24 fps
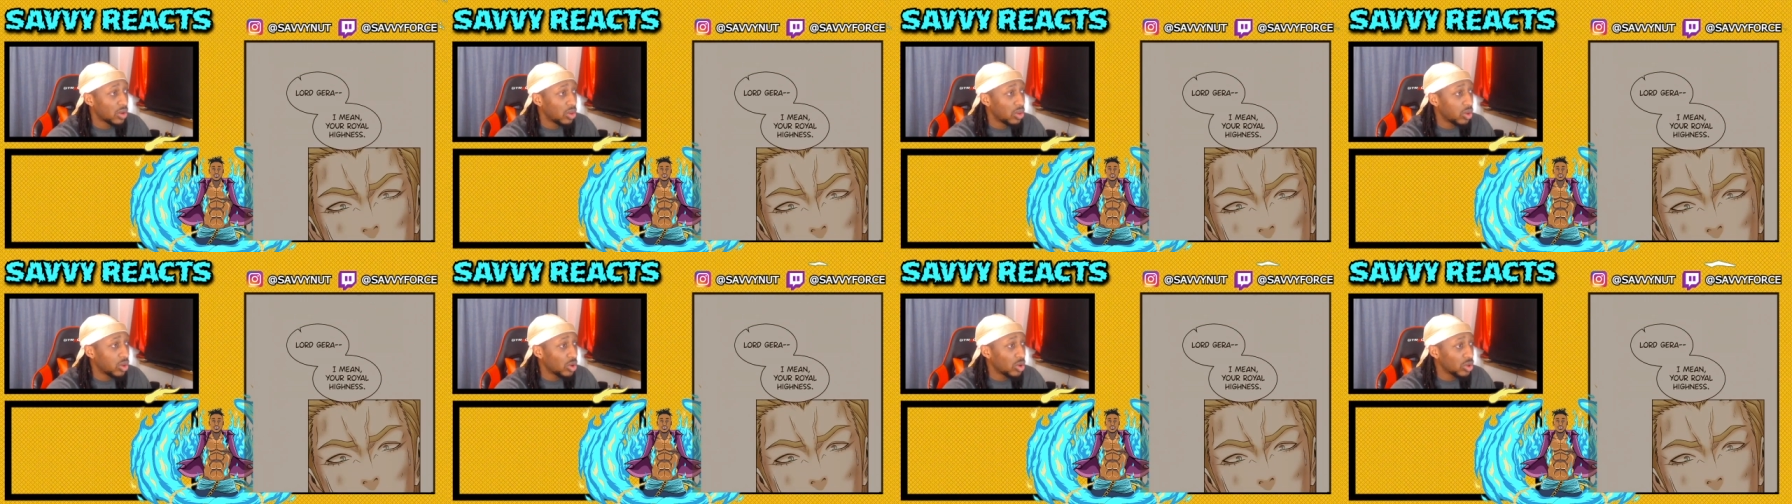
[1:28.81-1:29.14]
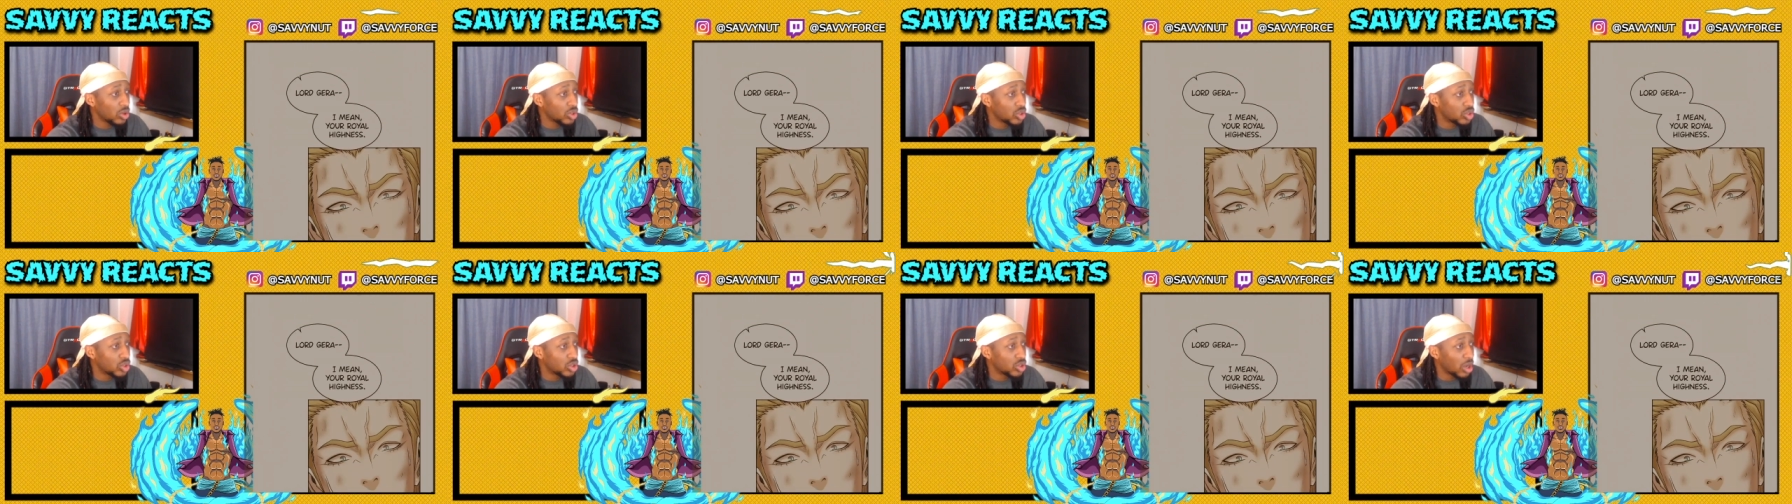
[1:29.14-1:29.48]

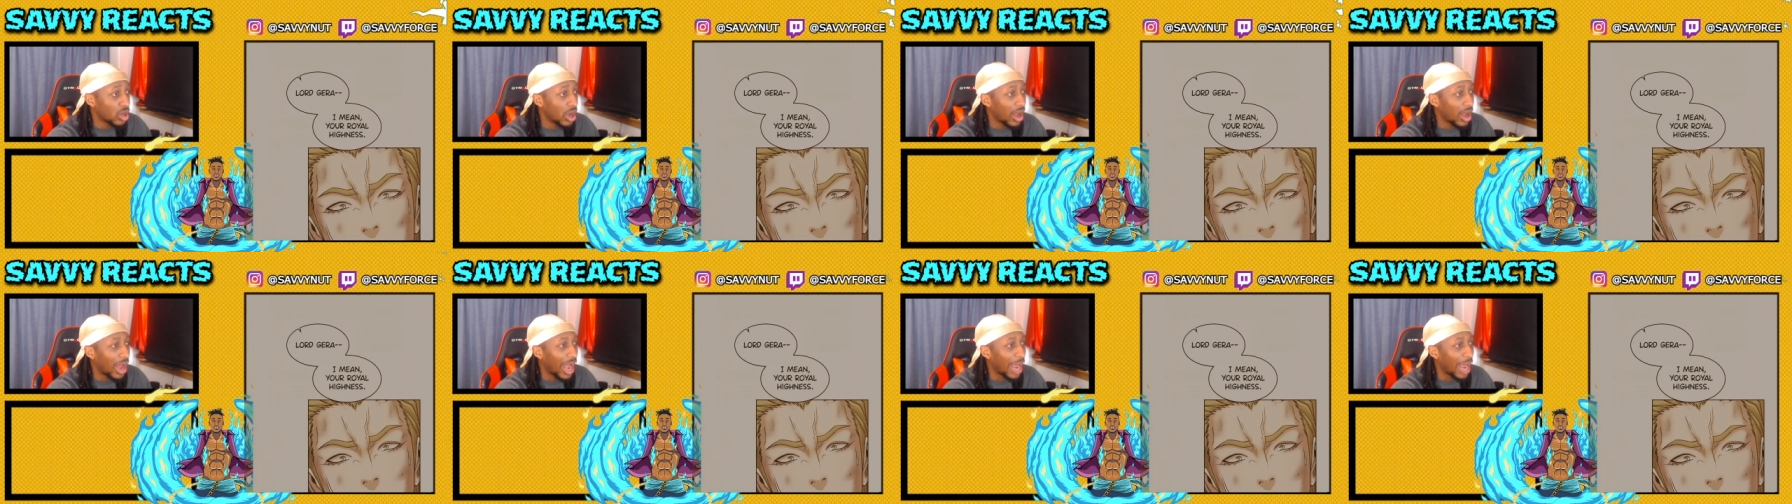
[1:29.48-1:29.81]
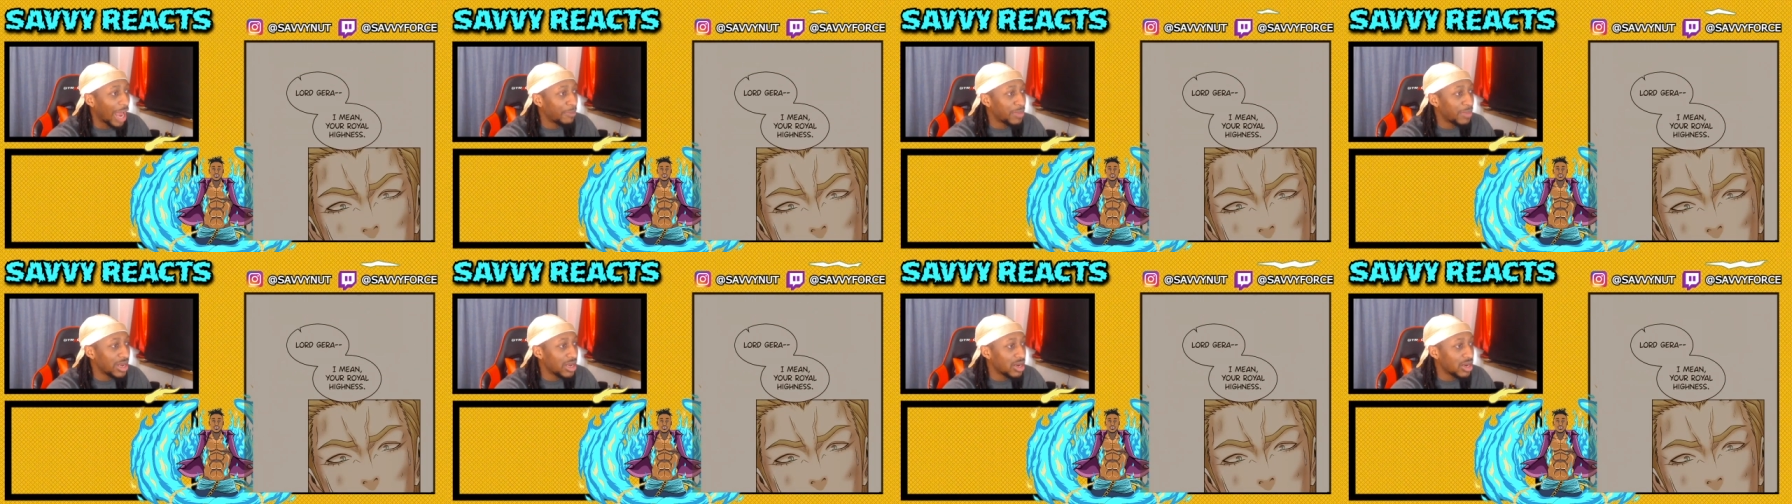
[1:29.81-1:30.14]
Lord Dr- I
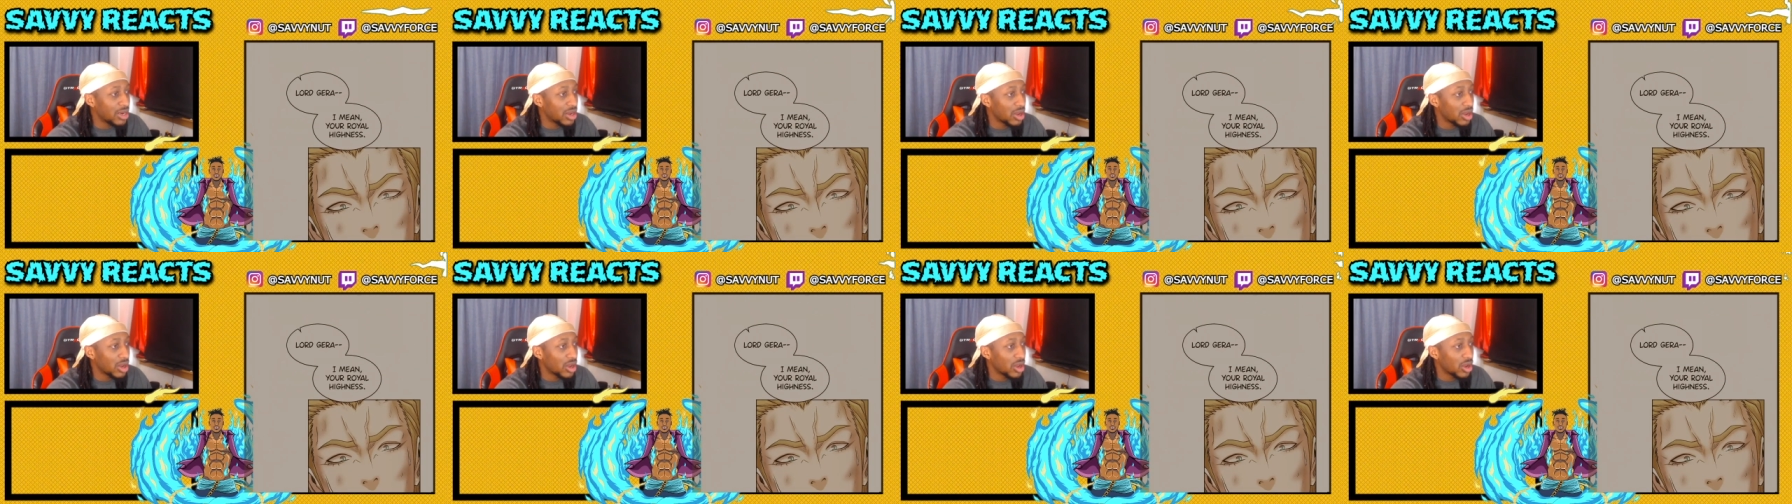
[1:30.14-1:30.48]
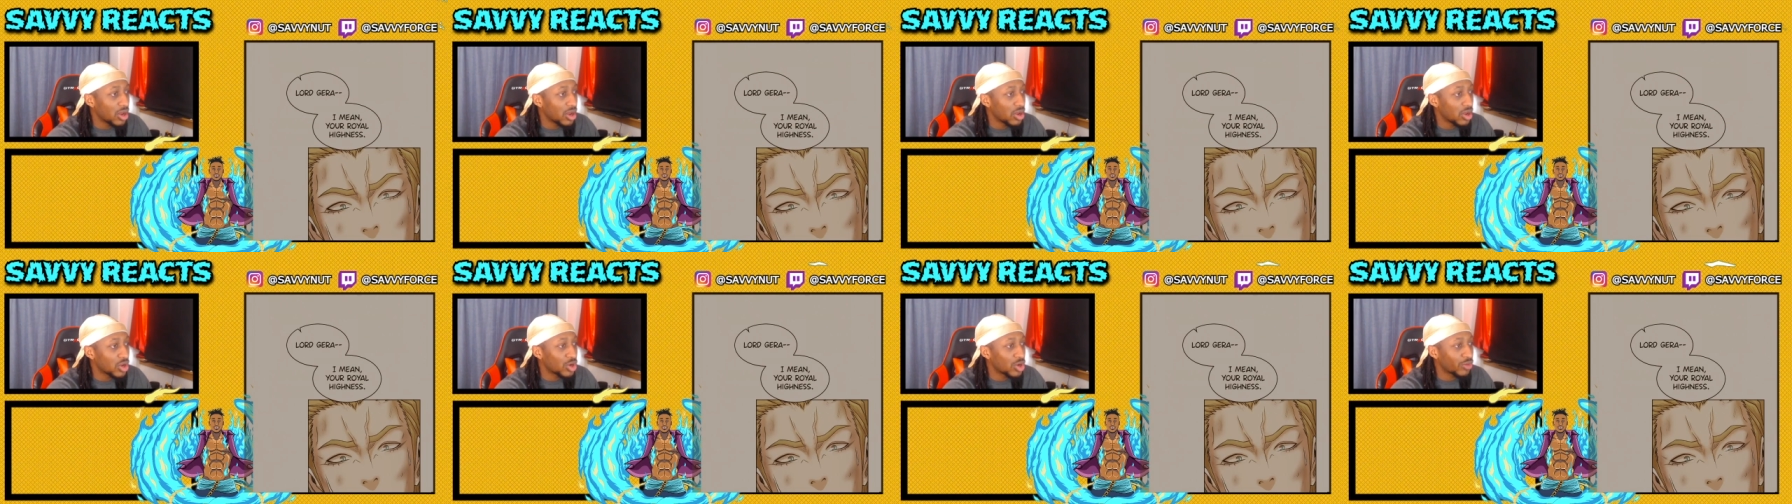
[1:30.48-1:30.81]
mean,
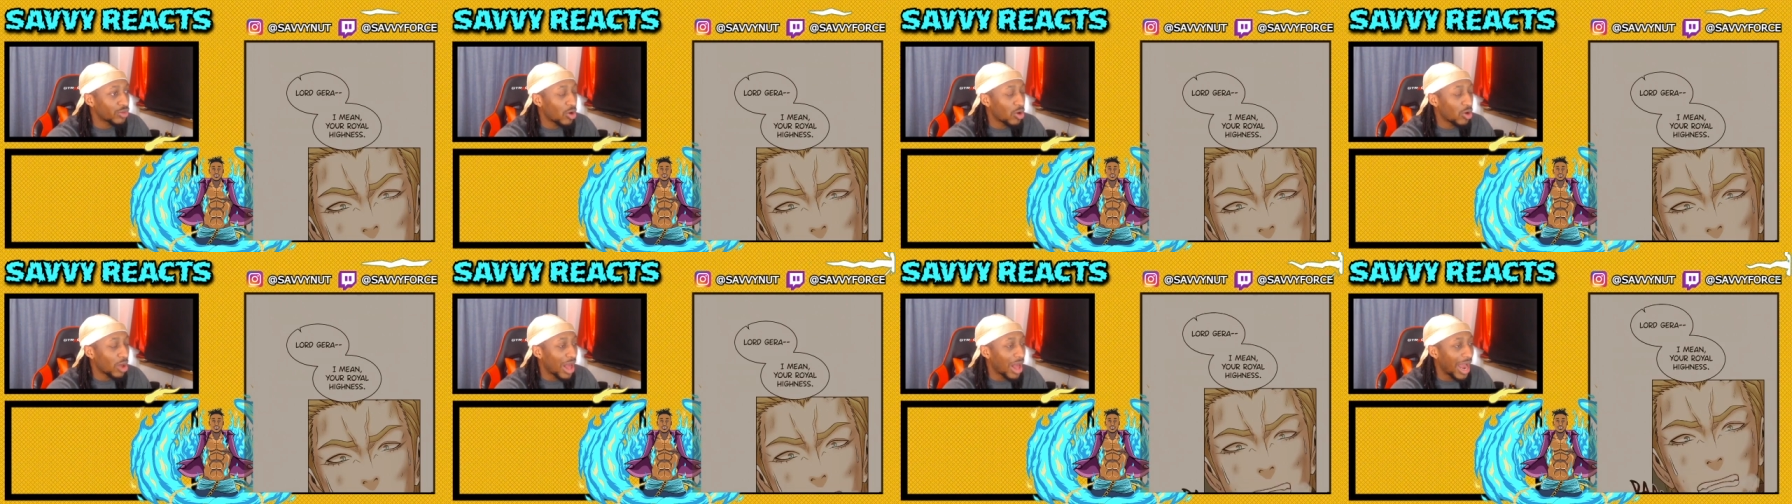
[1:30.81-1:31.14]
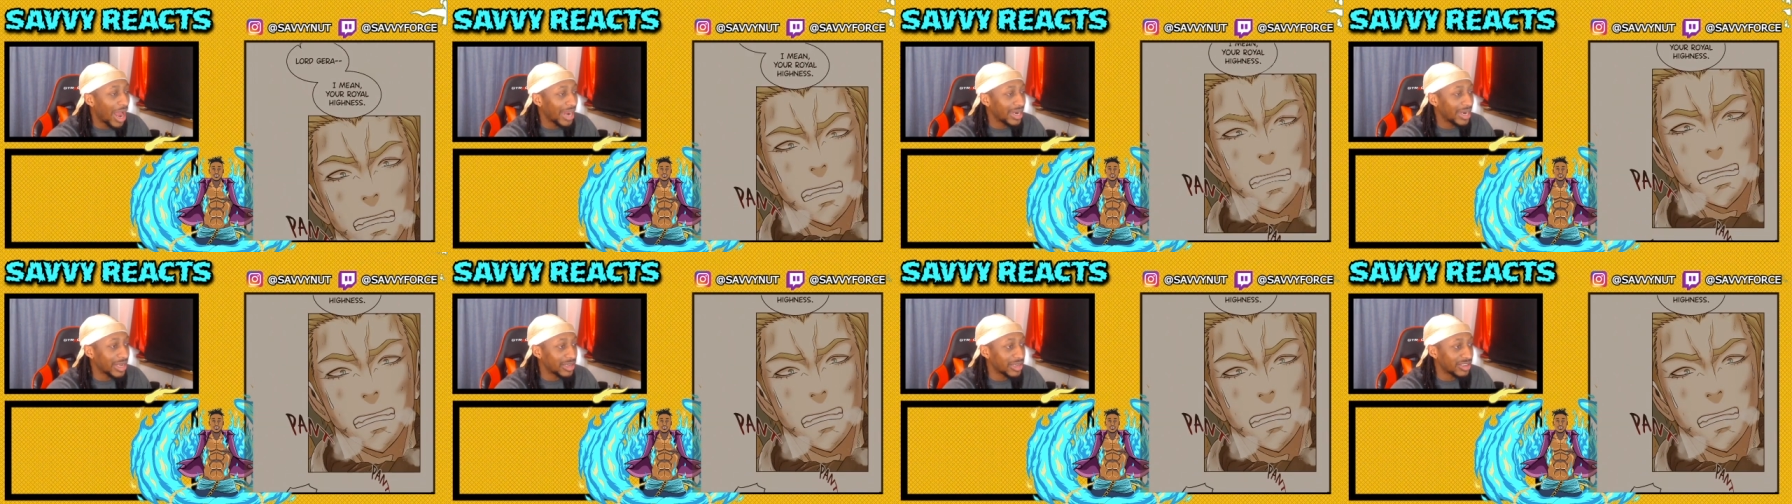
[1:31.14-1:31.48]
Your Royal
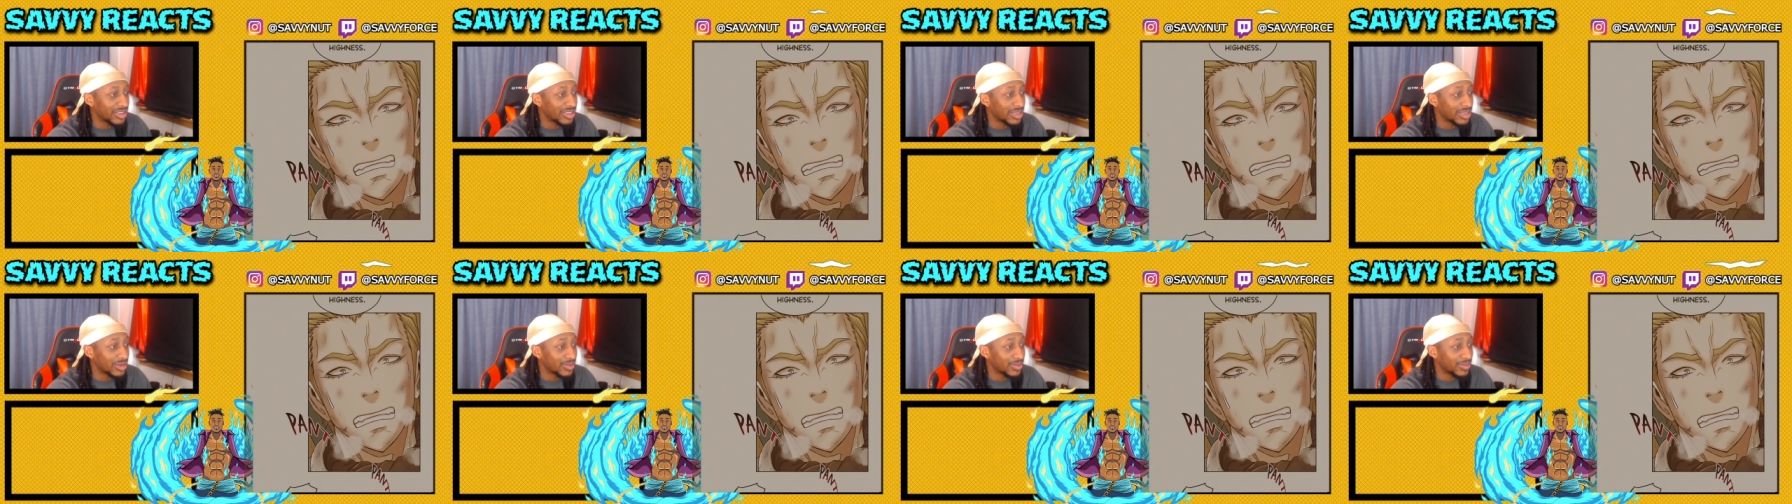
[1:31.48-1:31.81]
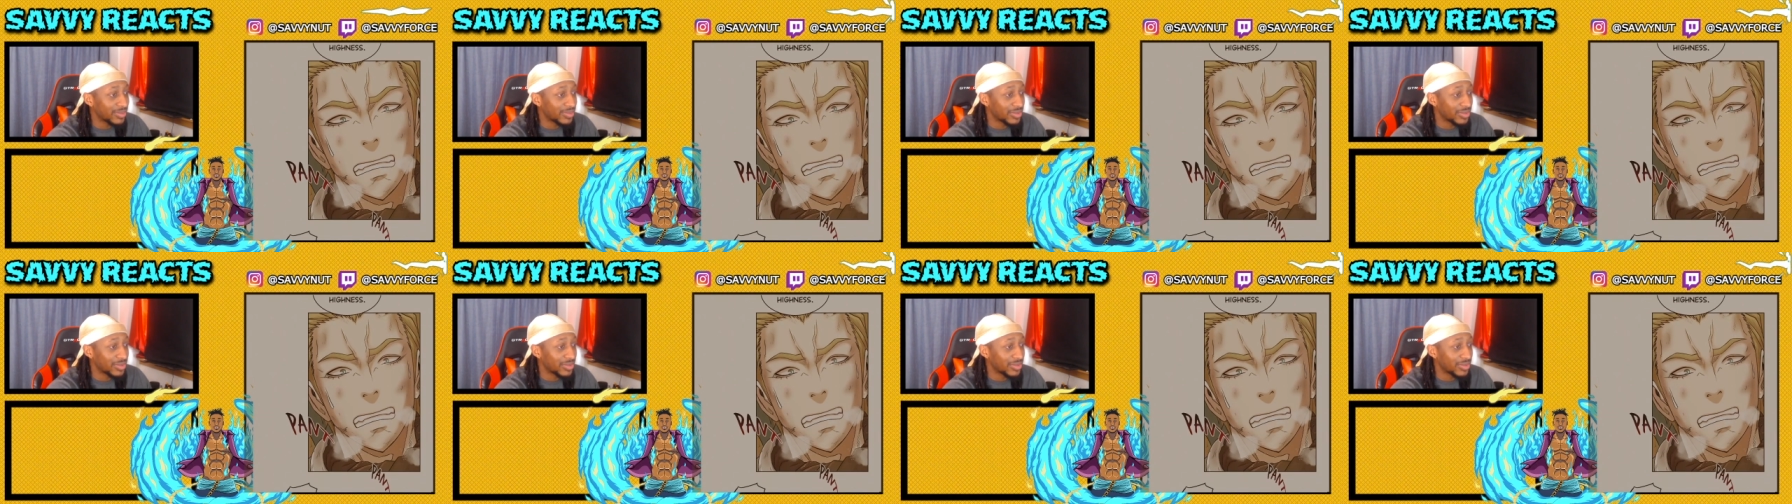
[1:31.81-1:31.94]
Highness.